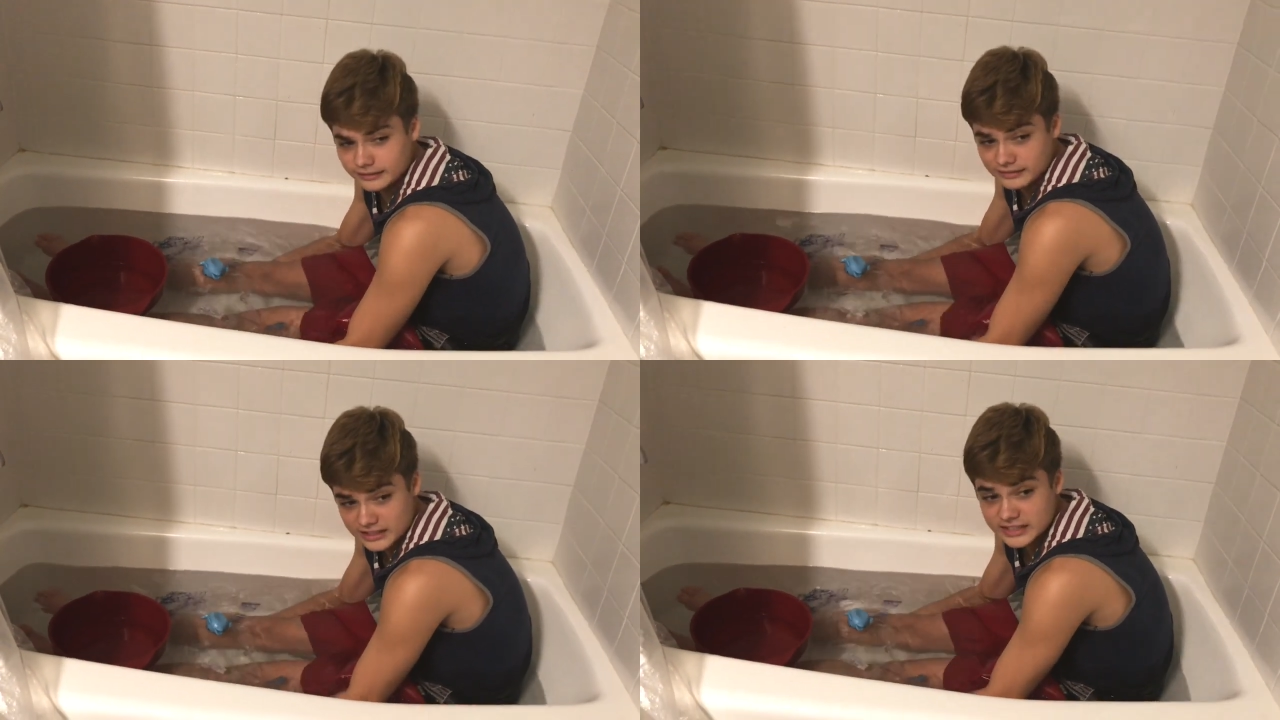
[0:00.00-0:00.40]

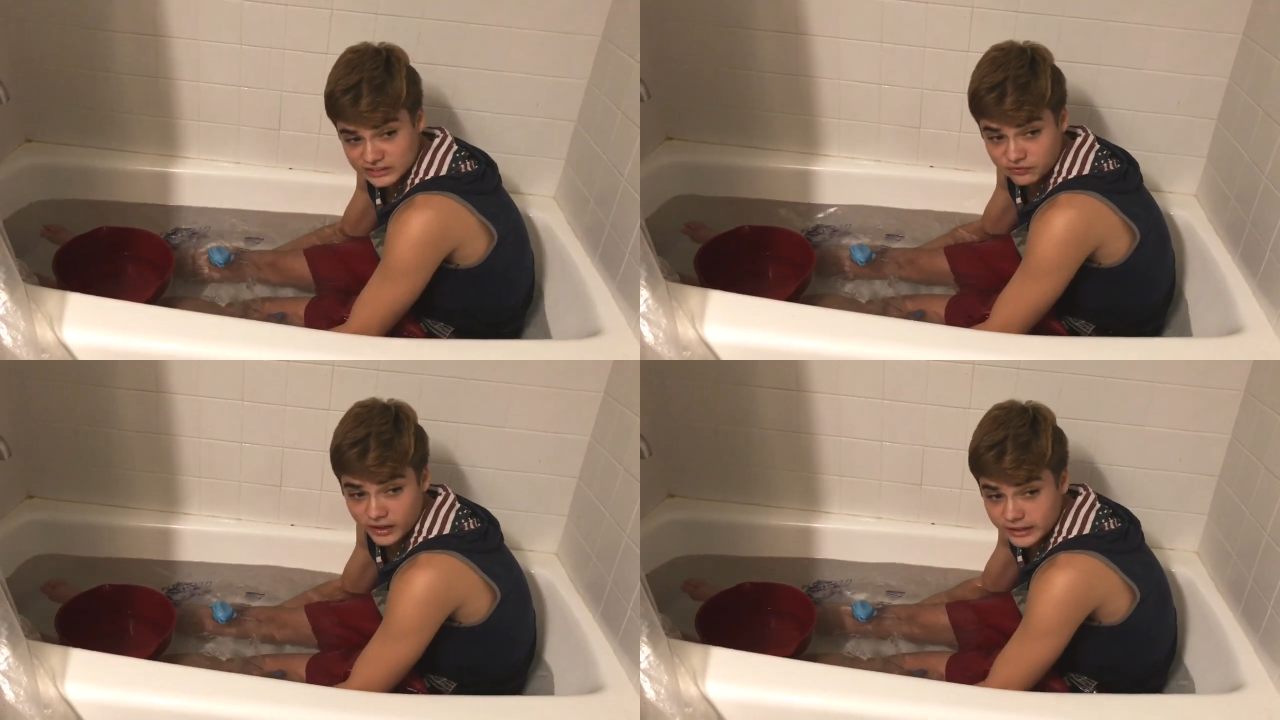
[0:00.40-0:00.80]
that,
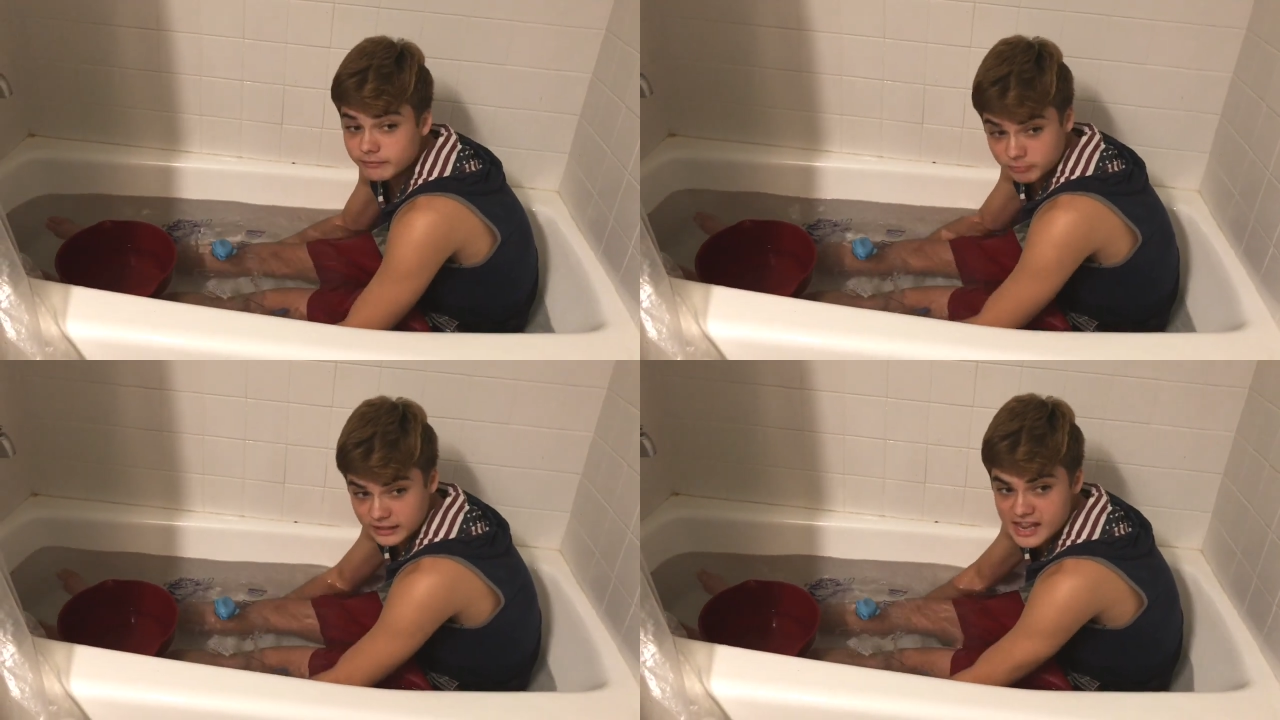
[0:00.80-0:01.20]
that's
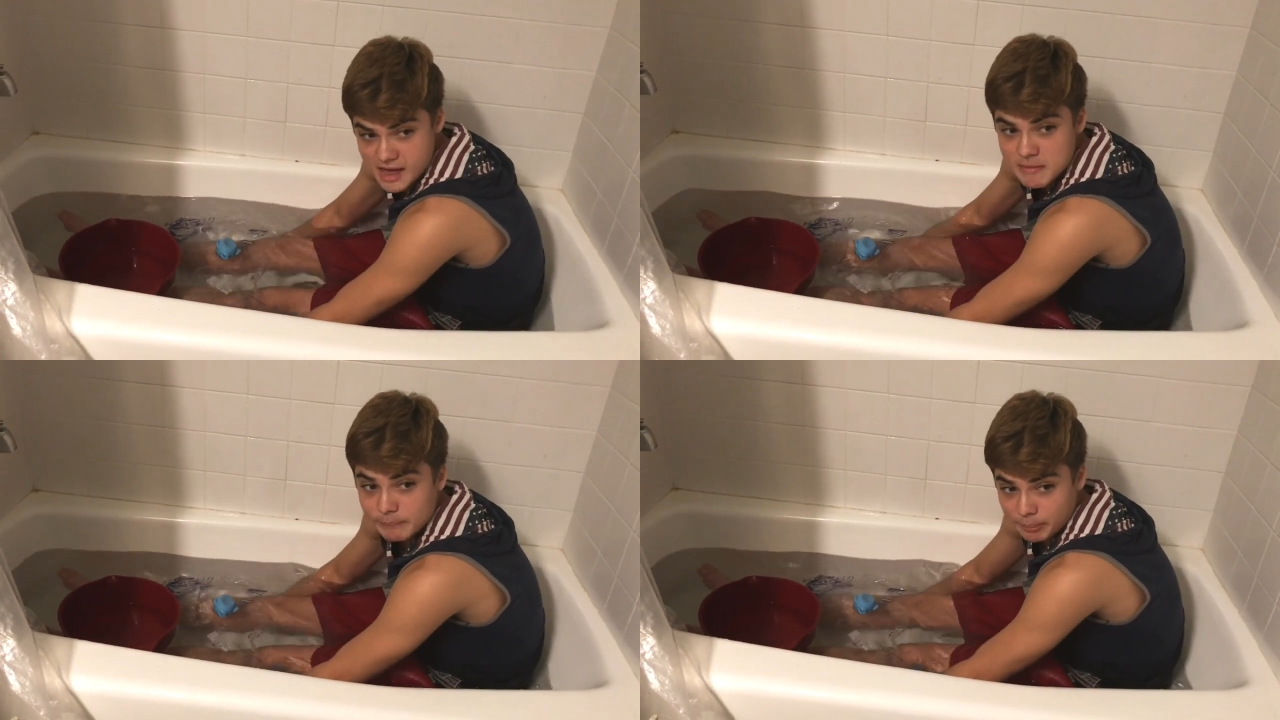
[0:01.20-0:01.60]
funny that
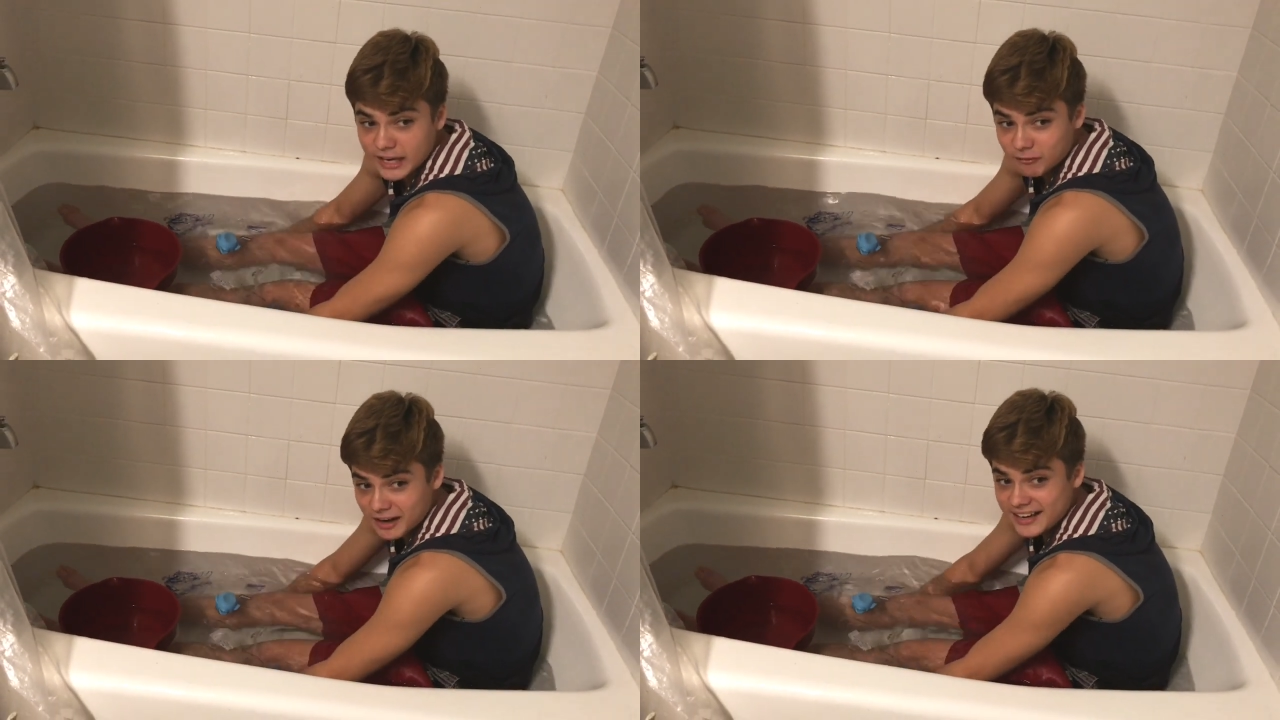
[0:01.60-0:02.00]
I'm in
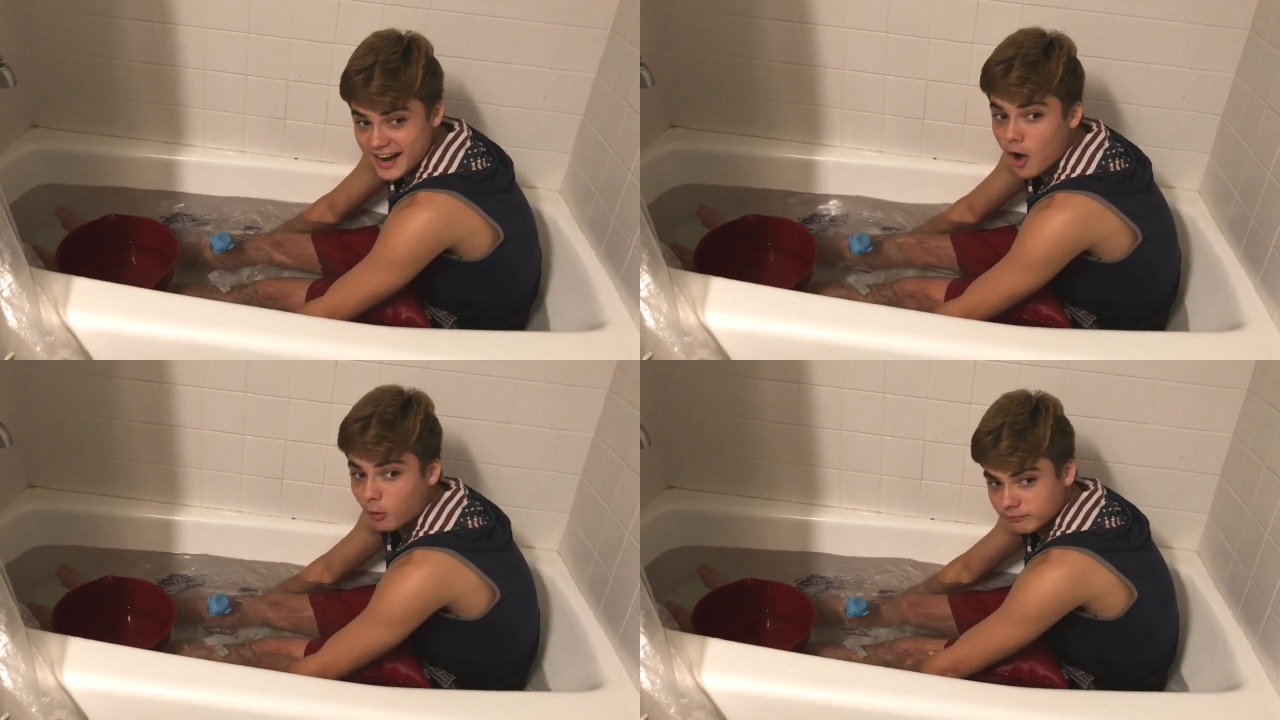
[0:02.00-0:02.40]
pain right
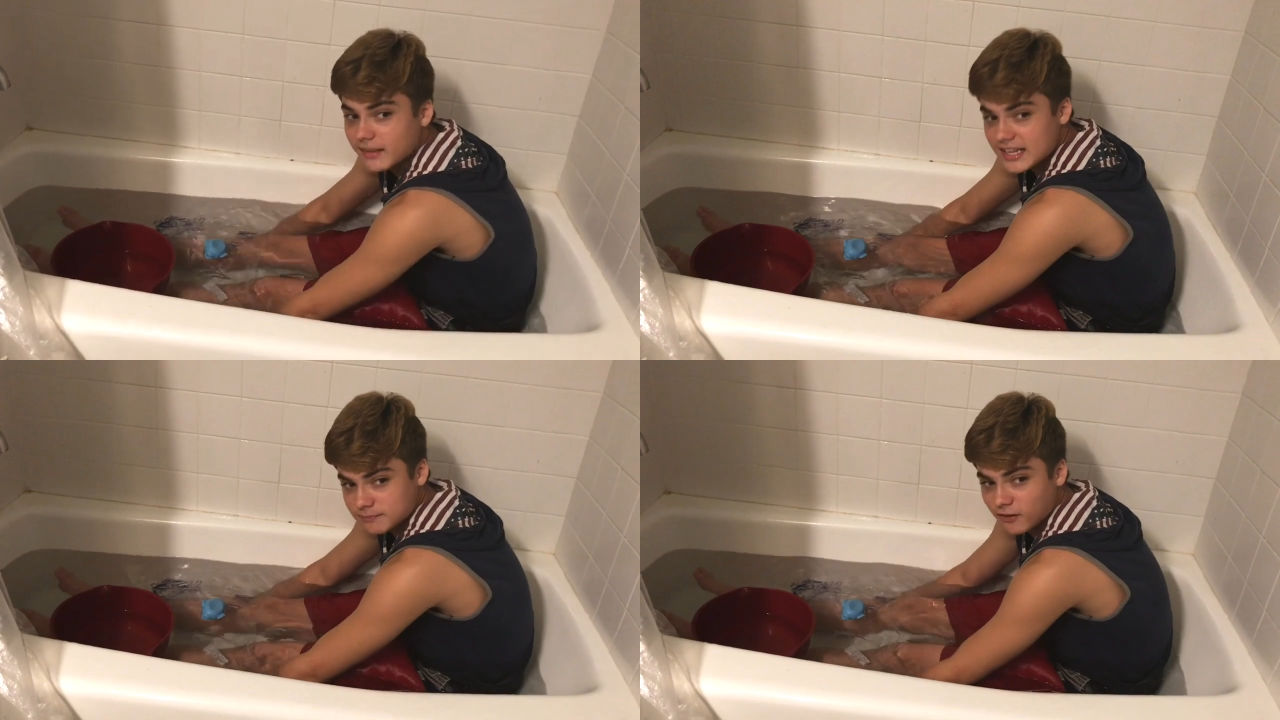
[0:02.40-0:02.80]
now.
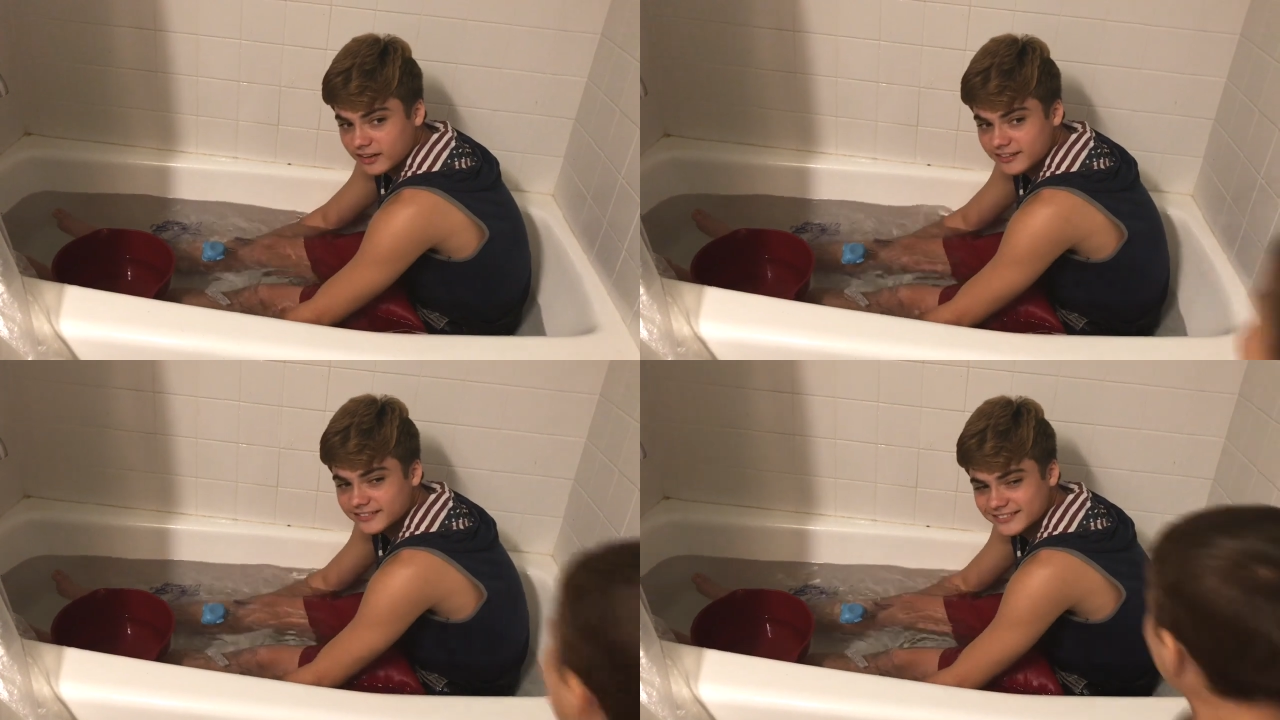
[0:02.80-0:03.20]
That's funny.